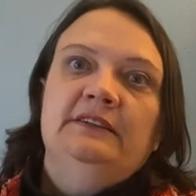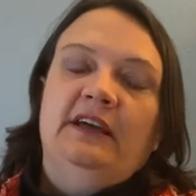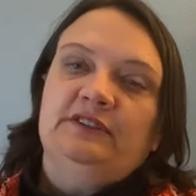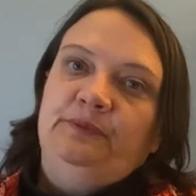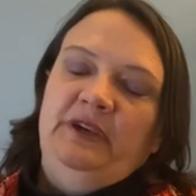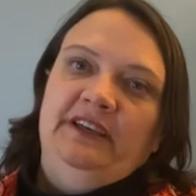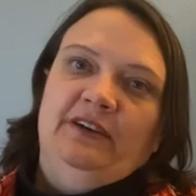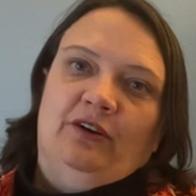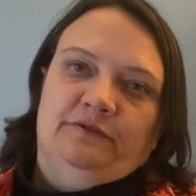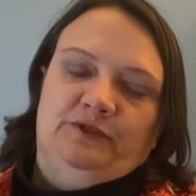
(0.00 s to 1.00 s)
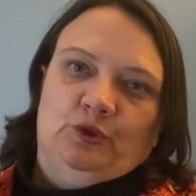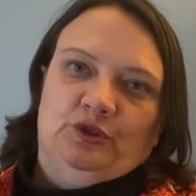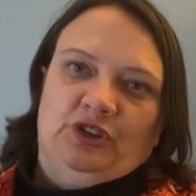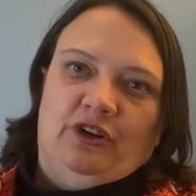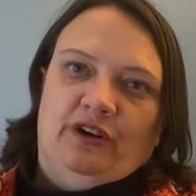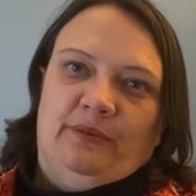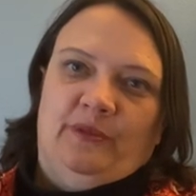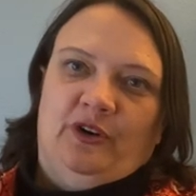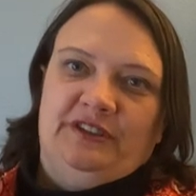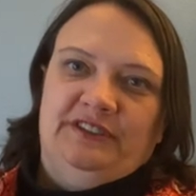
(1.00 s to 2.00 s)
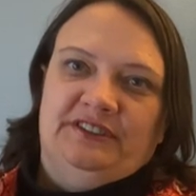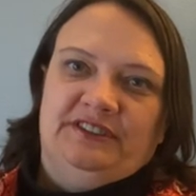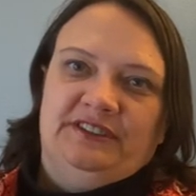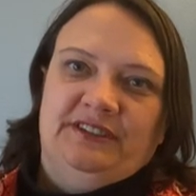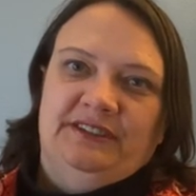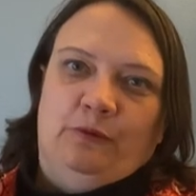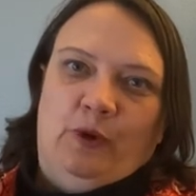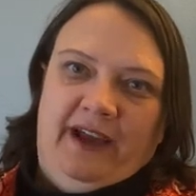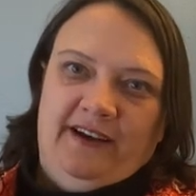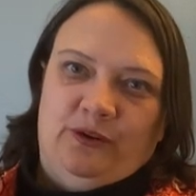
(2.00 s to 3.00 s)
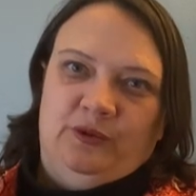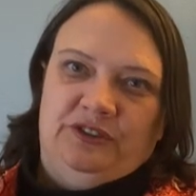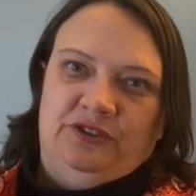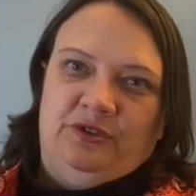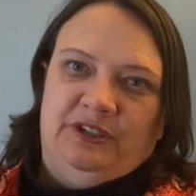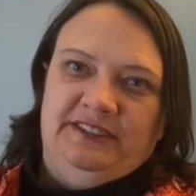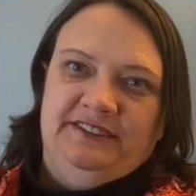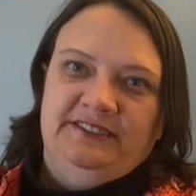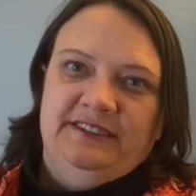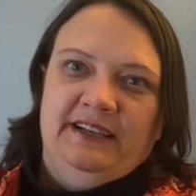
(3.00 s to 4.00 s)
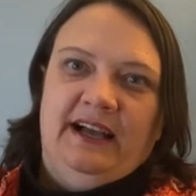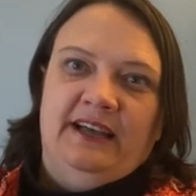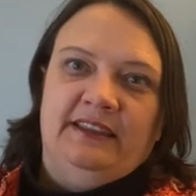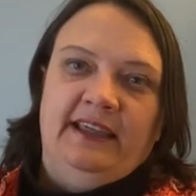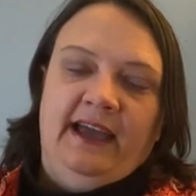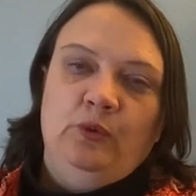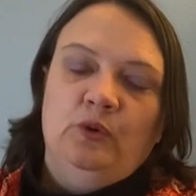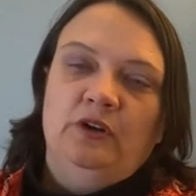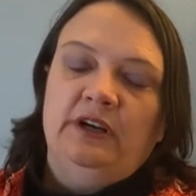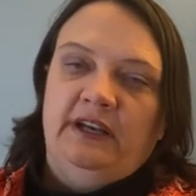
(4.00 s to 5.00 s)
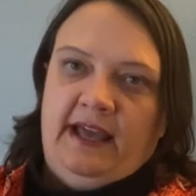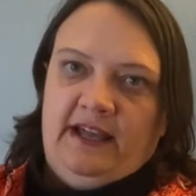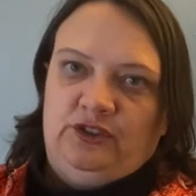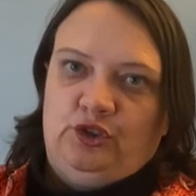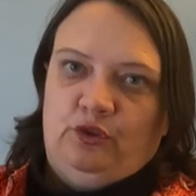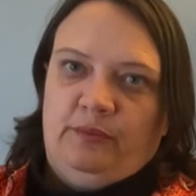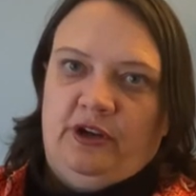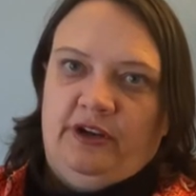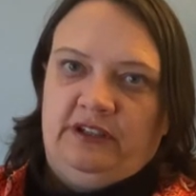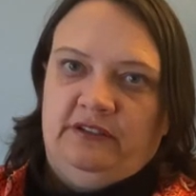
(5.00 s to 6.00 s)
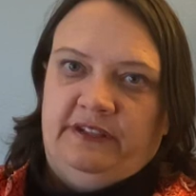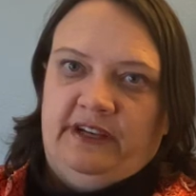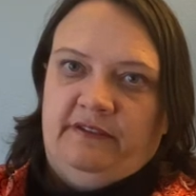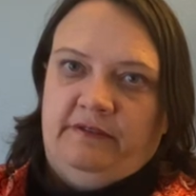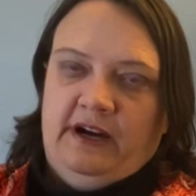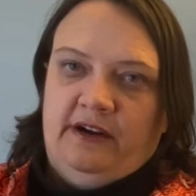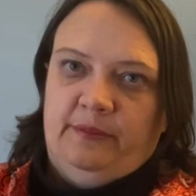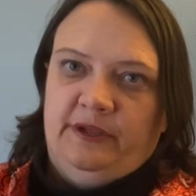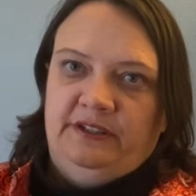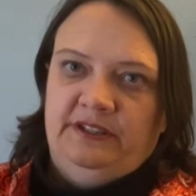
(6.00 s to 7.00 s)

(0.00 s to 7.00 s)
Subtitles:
Now, speaking of George R.R. Martin's weirwood trees, they were a natural product of their environment,